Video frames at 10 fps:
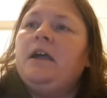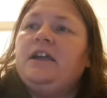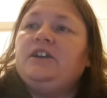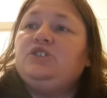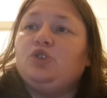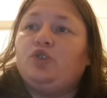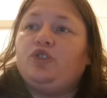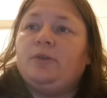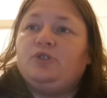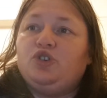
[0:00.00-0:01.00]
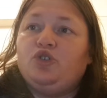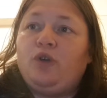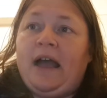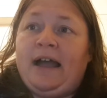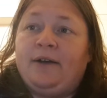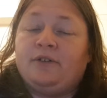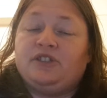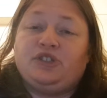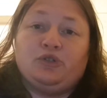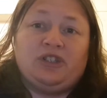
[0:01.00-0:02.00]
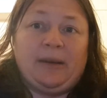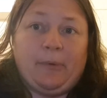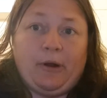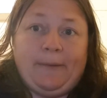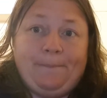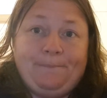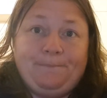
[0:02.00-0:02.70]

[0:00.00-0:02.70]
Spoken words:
it took them 2 hours to deliberate.